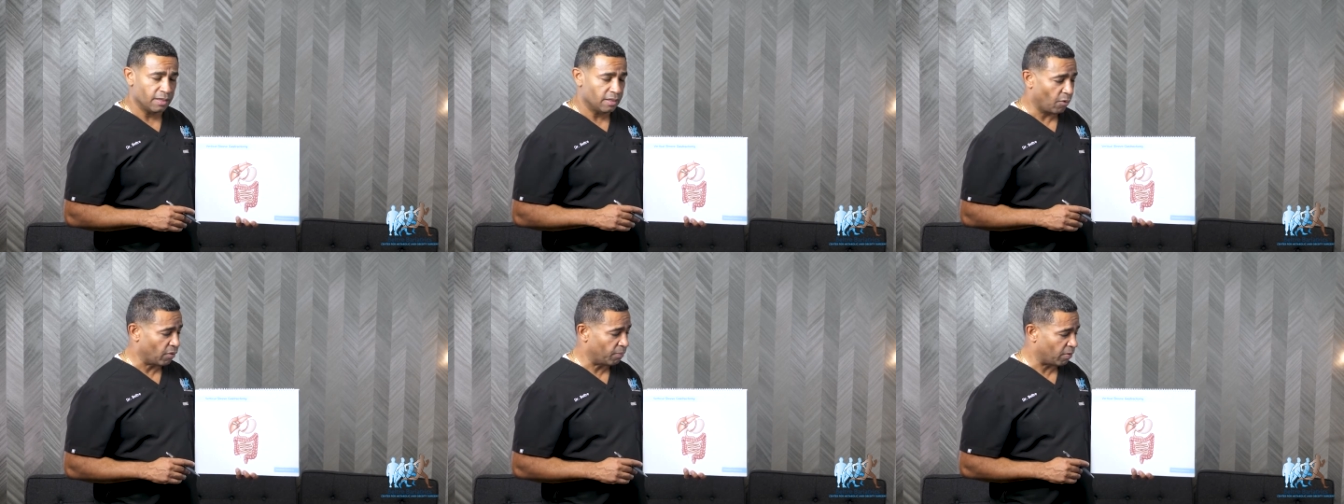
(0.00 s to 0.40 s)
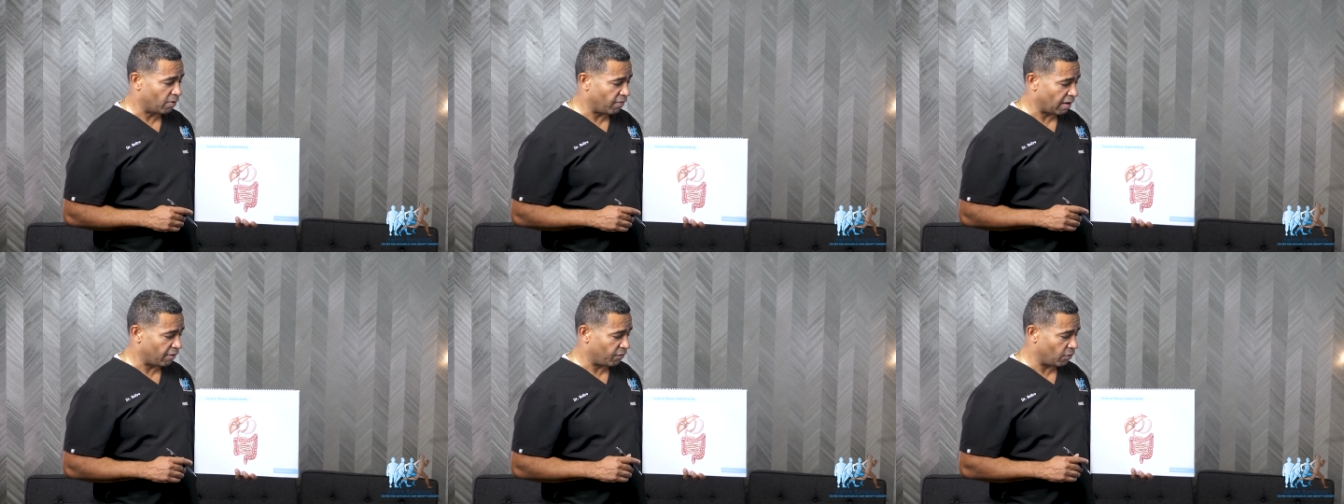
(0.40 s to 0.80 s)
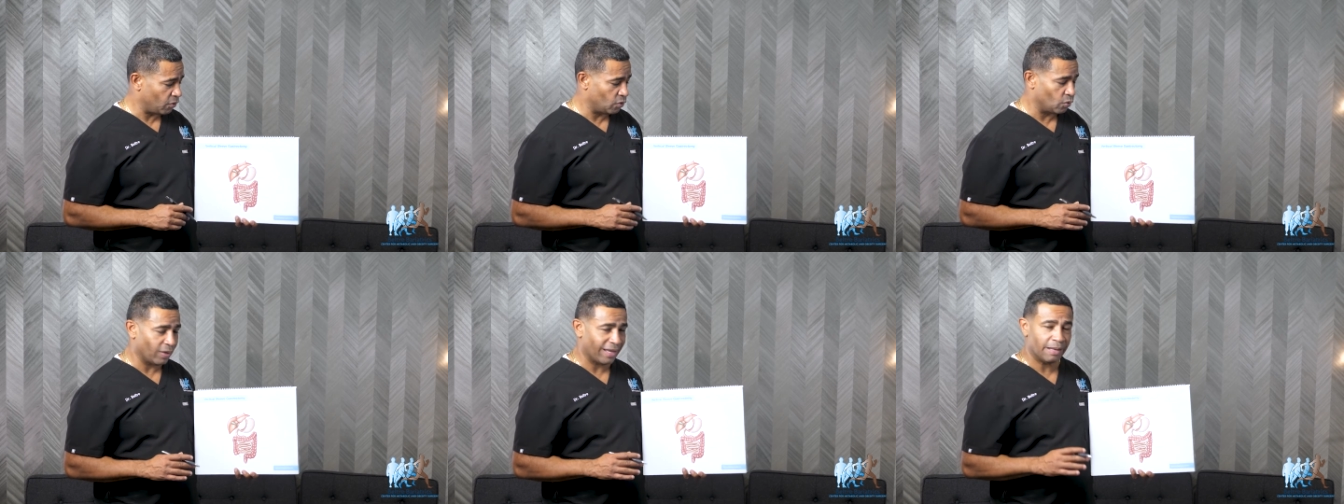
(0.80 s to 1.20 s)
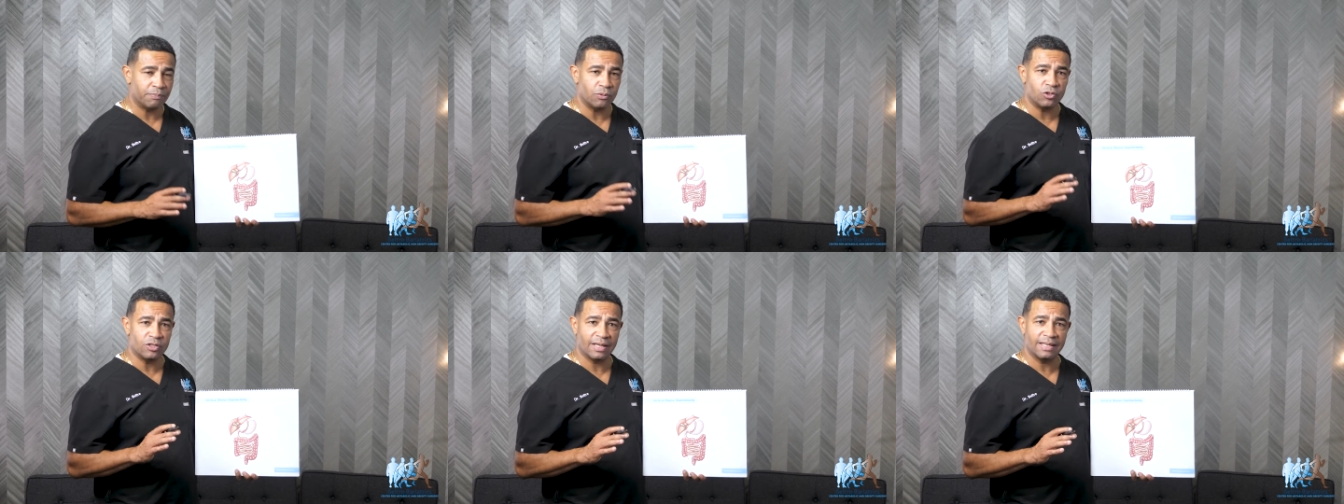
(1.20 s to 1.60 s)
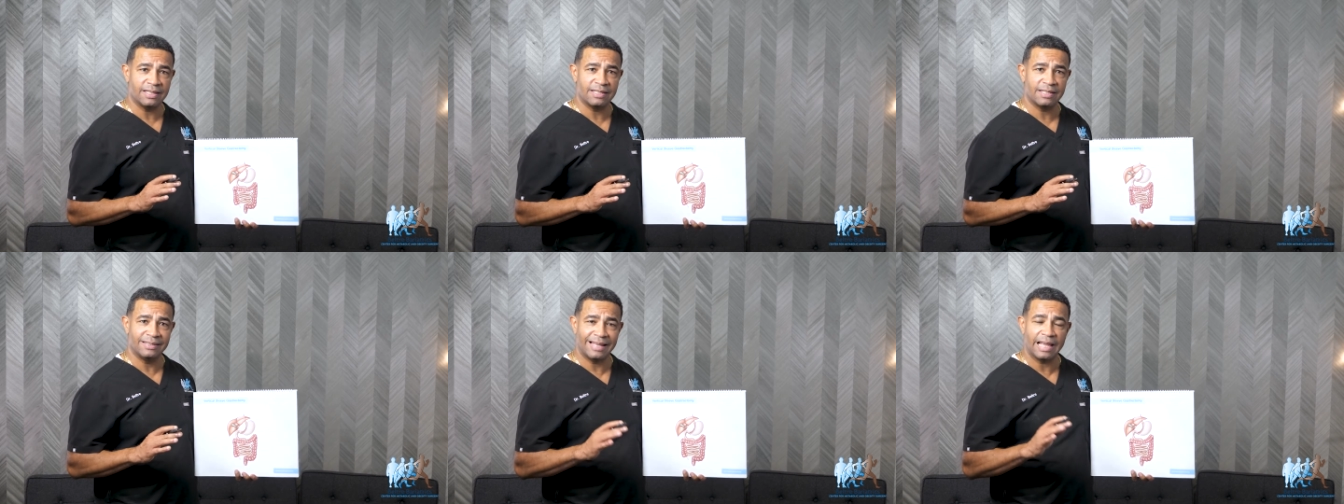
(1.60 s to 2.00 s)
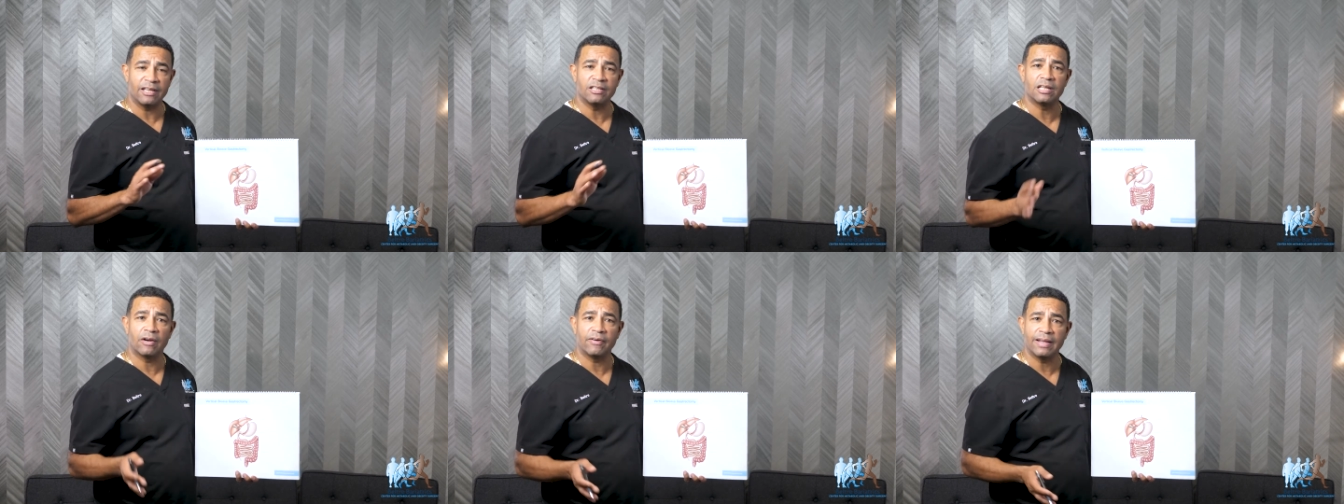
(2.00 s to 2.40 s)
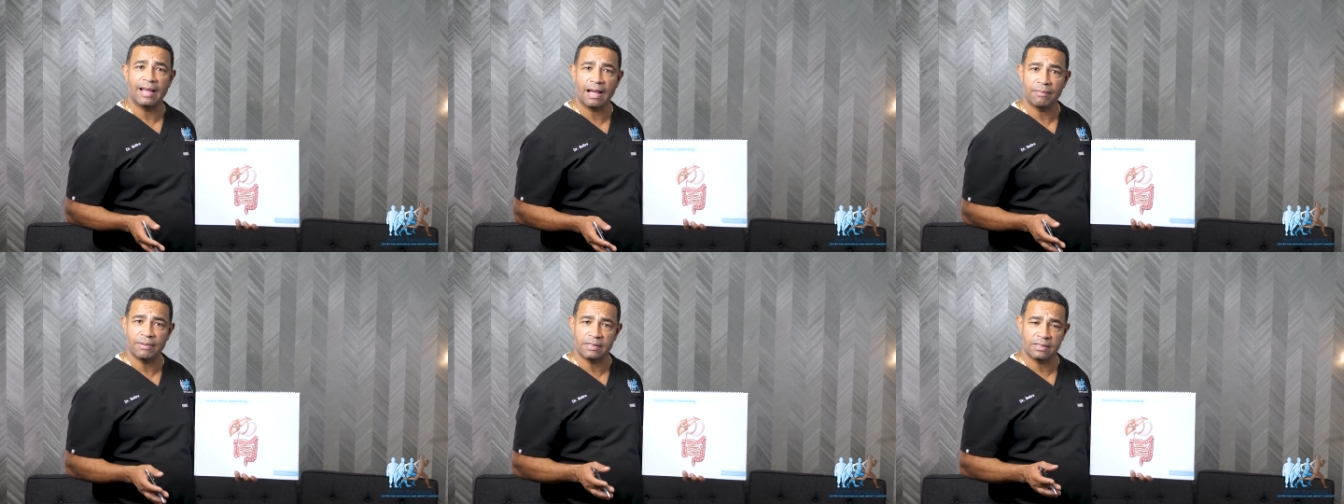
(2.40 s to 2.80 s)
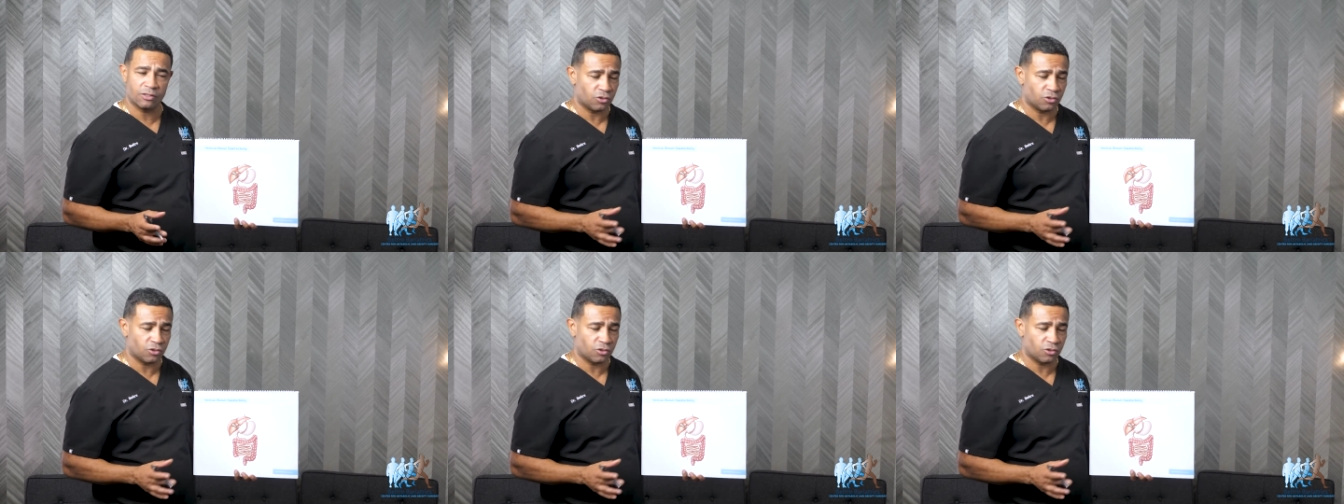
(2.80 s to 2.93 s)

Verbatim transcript: that we provide for you to help you change dietary habits.